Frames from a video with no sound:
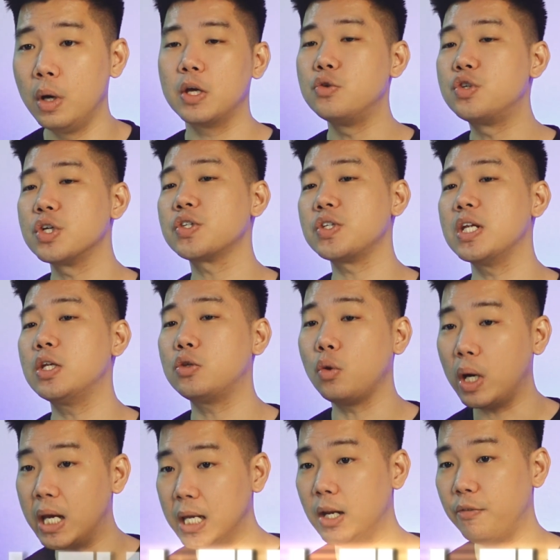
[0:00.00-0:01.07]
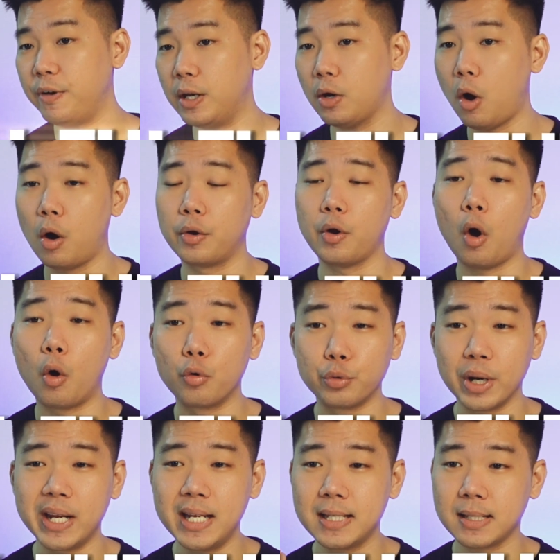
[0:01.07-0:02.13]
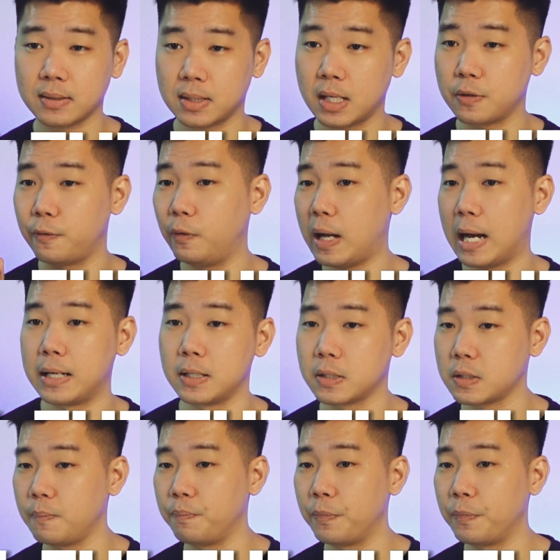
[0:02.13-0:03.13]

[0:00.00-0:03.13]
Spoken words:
you just need to innovate on already successful ideas.